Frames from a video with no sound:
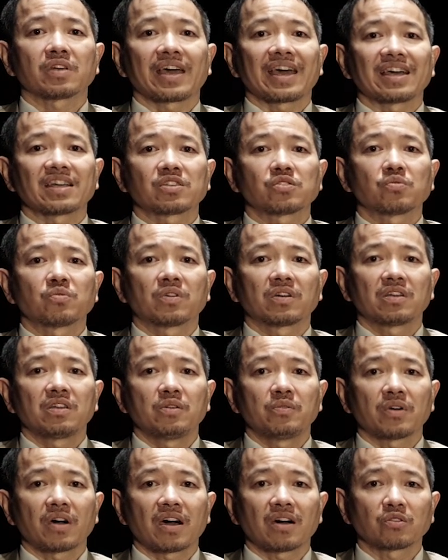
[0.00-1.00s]
as what
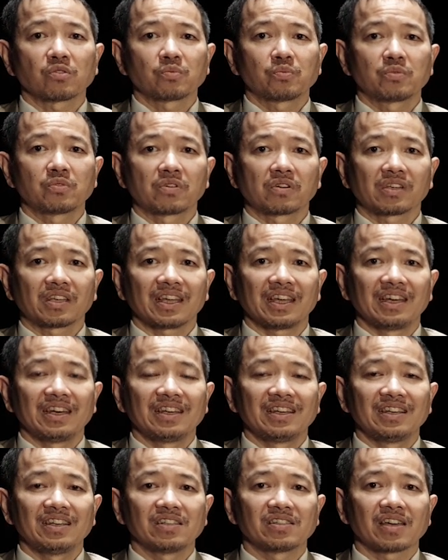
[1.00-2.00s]
he outpoured in
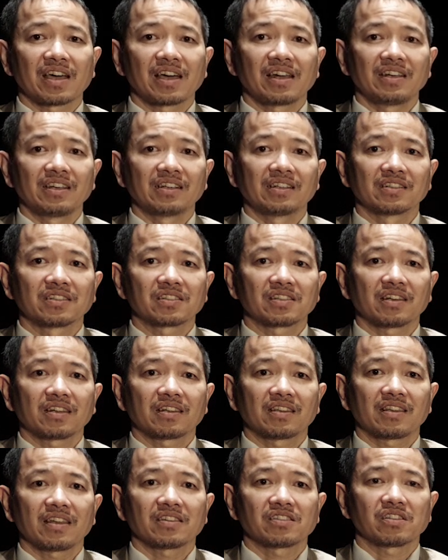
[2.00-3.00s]
his
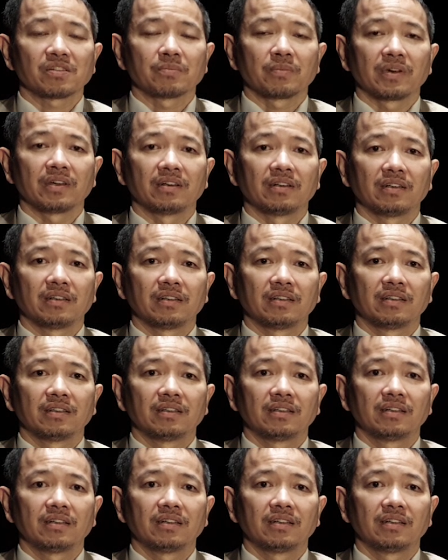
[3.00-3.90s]
Heiligenstadt Testament.